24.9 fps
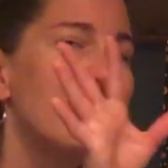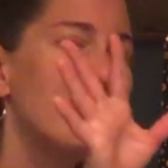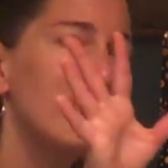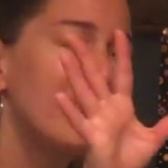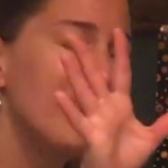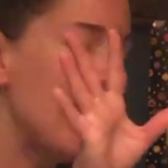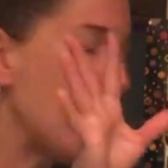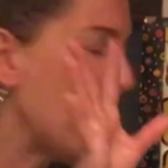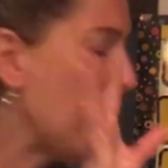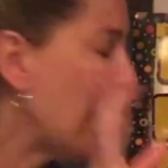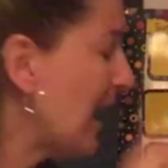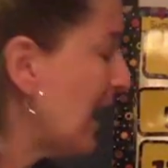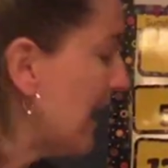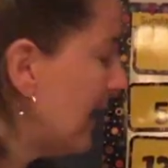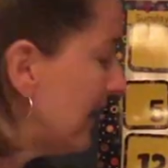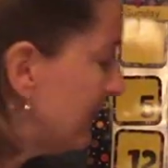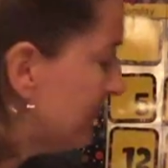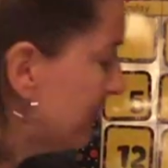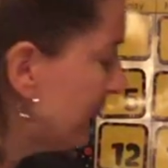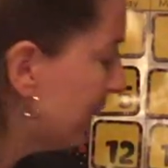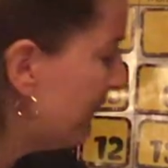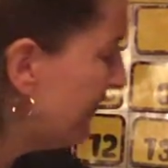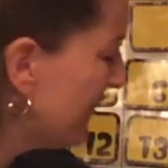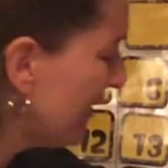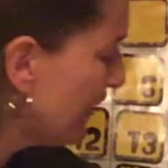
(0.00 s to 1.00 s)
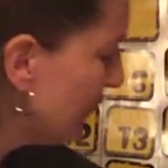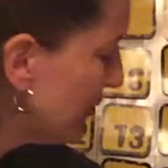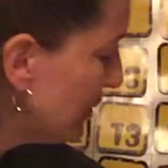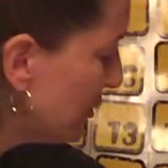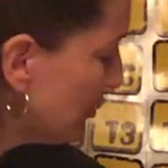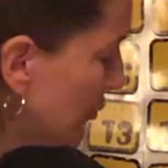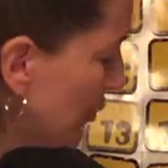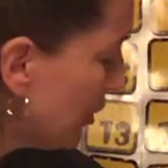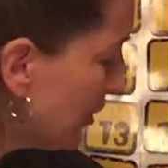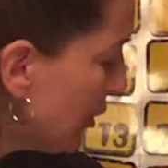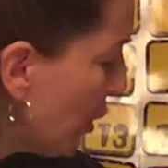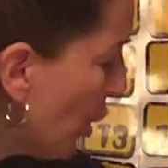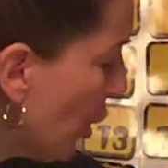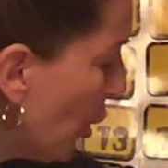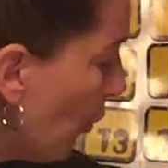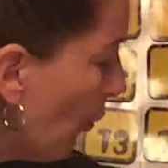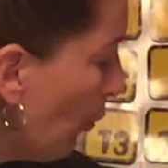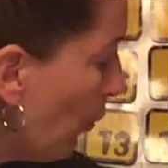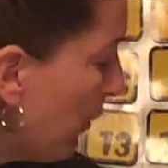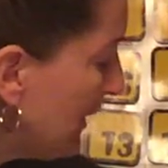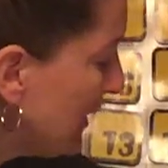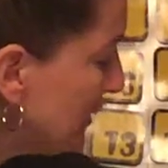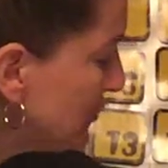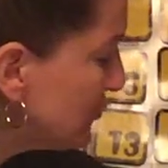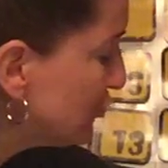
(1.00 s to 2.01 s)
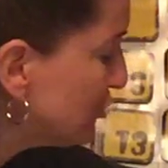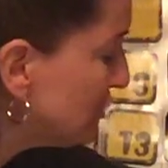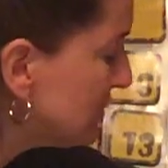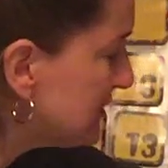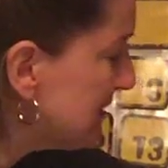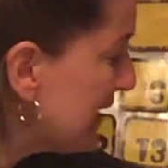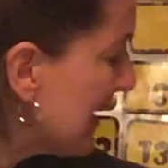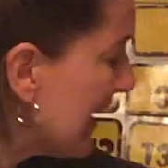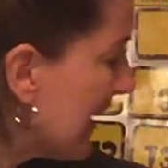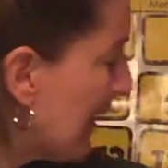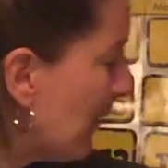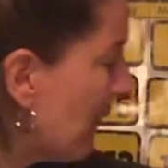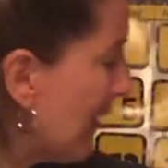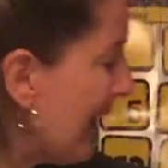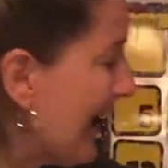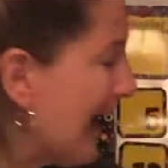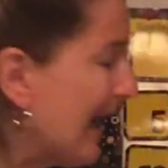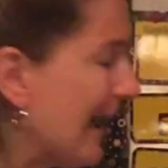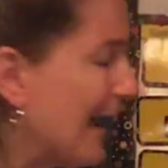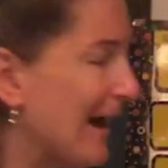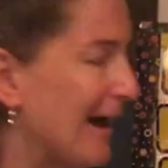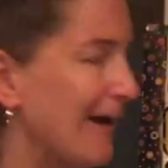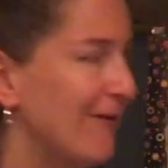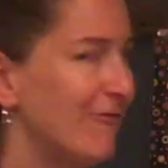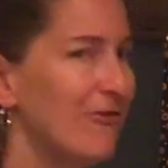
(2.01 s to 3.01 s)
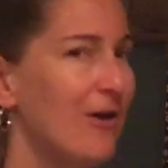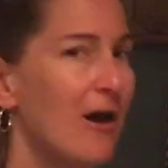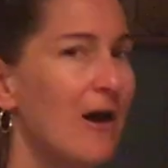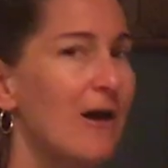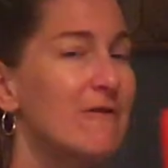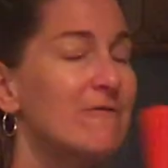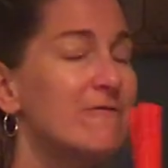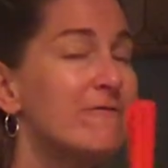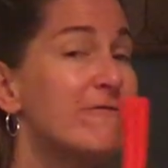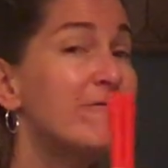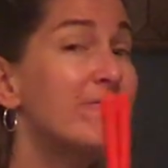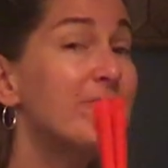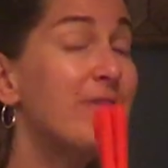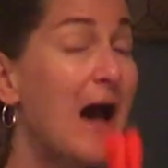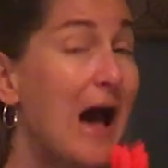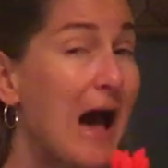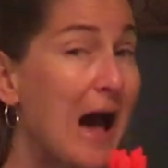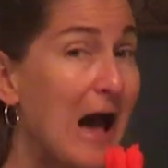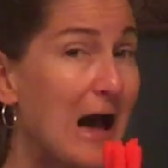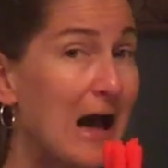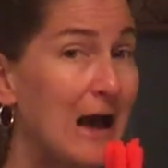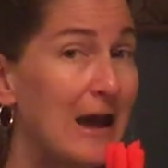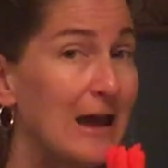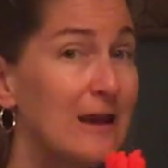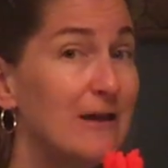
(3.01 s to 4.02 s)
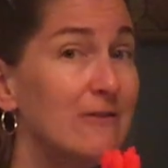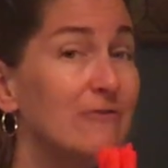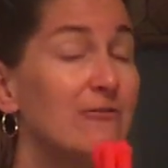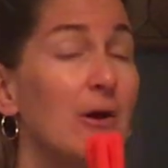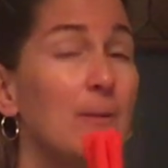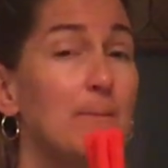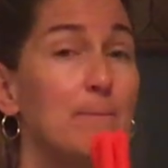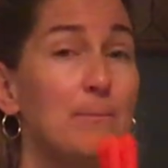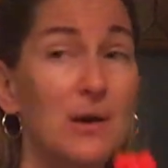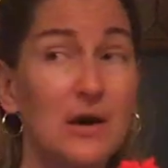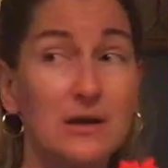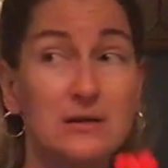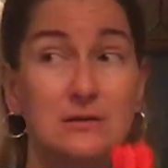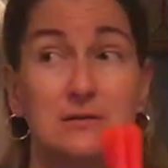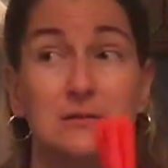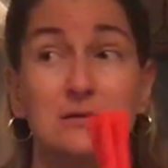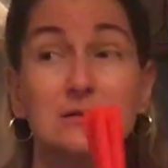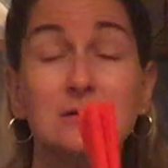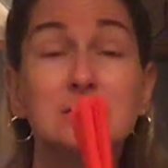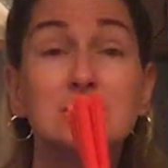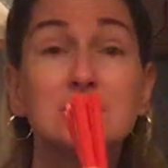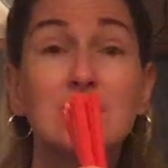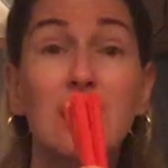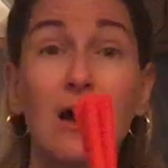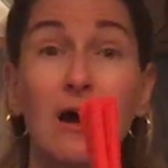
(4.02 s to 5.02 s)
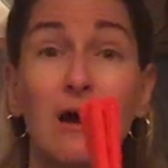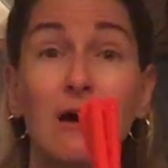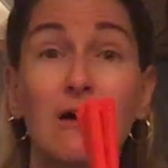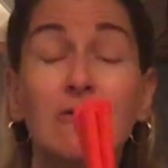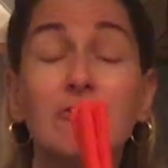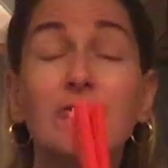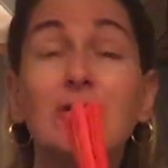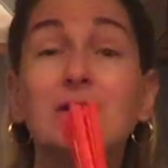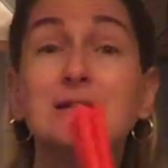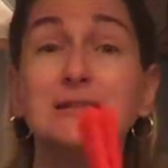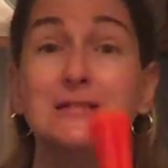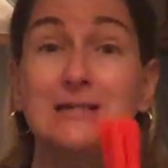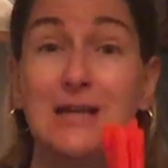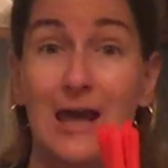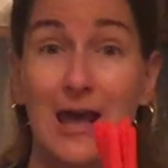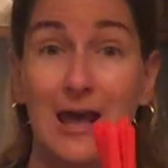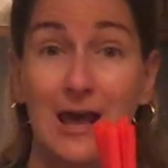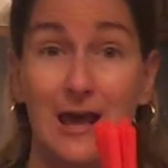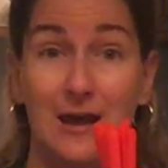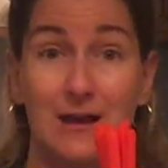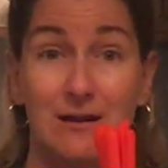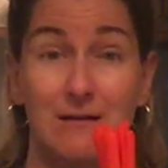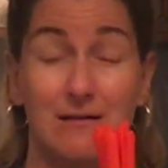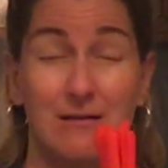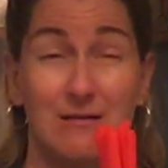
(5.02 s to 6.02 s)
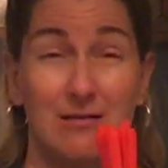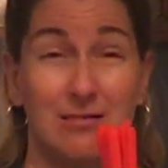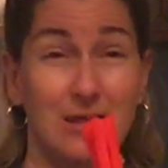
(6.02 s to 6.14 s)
5. Very good. We should now have 5 bundles of 10.